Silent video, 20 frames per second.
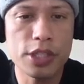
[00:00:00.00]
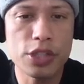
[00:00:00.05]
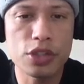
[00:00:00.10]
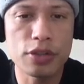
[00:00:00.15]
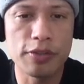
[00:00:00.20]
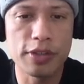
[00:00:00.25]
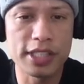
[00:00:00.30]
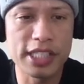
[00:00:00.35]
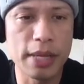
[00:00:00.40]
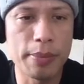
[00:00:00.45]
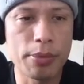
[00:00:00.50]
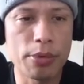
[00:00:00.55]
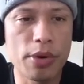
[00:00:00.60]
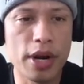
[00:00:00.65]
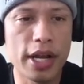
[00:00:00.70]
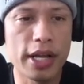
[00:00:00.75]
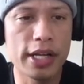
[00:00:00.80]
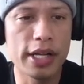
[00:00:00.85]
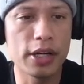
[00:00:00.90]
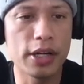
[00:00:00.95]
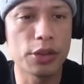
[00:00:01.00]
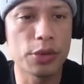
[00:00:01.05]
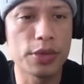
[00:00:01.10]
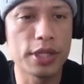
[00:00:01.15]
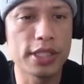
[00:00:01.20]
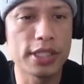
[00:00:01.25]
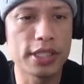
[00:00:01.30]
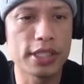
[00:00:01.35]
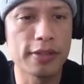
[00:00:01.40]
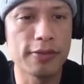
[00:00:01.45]
So for example, right here,
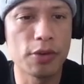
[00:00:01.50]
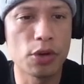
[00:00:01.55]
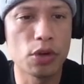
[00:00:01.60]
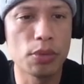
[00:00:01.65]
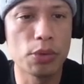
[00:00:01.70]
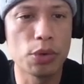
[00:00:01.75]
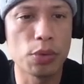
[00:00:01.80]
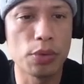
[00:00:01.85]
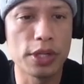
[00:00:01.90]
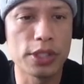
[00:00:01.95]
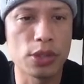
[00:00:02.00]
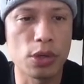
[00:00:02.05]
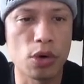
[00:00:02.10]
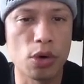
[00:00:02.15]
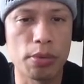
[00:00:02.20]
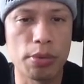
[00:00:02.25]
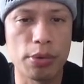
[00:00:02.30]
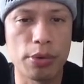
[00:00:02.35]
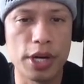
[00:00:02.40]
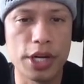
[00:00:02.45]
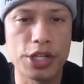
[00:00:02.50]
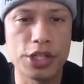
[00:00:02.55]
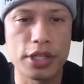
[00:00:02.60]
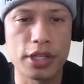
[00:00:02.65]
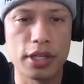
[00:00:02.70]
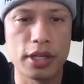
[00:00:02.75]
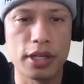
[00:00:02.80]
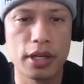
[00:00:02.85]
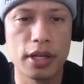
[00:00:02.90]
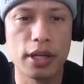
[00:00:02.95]
three sixty Photo Booth Rental
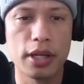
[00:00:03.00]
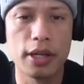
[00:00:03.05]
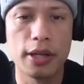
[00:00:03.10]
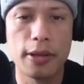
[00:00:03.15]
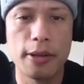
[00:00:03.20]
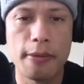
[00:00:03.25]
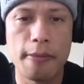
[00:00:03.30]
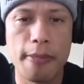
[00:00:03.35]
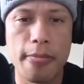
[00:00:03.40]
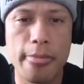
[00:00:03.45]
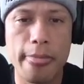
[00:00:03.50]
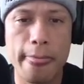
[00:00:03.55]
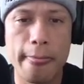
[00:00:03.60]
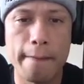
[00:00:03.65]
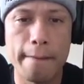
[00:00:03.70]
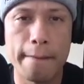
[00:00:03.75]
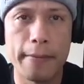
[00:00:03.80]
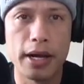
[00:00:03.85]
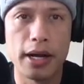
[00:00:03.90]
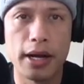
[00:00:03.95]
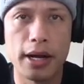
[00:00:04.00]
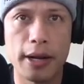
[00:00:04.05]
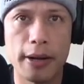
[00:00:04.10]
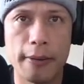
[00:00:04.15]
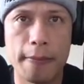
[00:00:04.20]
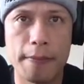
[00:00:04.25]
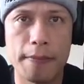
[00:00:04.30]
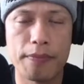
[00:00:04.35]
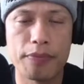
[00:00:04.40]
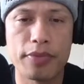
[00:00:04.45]
Corporation,
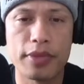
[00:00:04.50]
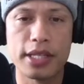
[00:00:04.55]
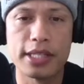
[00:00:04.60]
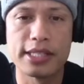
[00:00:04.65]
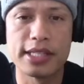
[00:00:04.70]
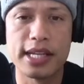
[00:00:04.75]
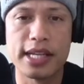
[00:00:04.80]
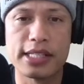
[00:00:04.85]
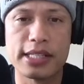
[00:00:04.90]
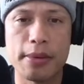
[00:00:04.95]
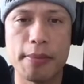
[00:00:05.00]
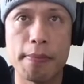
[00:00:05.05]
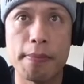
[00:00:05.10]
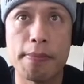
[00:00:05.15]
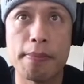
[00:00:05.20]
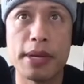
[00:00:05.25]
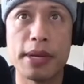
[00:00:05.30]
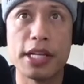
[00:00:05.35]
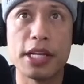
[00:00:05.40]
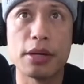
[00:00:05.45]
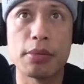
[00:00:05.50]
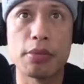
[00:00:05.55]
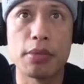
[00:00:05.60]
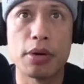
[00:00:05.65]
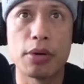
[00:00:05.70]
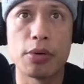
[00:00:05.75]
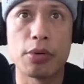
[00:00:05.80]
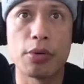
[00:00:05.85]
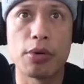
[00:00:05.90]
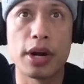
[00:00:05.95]
um, it says
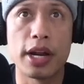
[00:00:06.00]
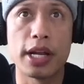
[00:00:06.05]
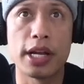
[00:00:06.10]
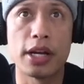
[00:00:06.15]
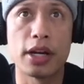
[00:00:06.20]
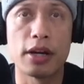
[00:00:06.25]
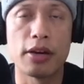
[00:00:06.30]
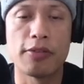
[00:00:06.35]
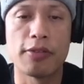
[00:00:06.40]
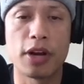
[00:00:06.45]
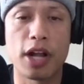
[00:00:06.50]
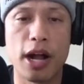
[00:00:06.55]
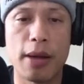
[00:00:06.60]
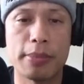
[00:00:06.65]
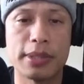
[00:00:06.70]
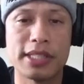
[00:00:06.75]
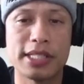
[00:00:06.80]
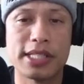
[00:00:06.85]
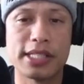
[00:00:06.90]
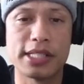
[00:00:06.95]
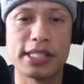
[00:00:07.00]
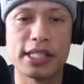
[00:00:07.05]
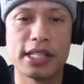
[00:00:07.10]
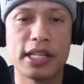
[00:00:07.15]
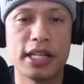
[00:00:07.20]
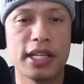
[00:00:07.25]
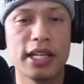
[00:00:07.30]
medium right here for competition.